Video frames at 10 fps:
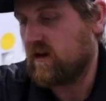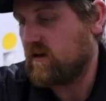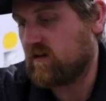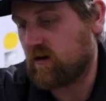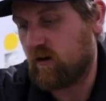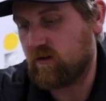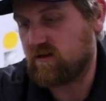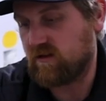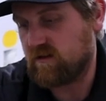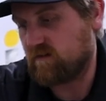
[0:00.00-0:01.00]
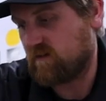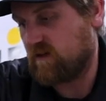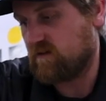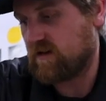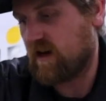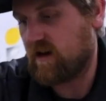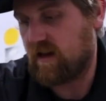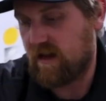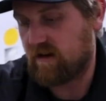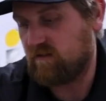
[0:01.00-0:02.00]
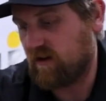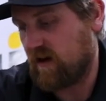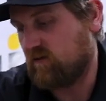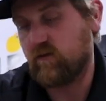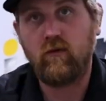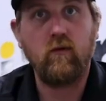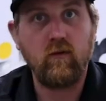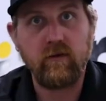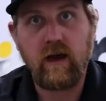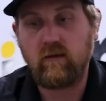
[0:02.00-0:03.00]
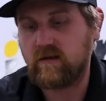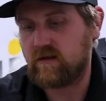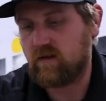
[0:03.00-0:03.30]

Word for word: you could always just use that and drill the holes out.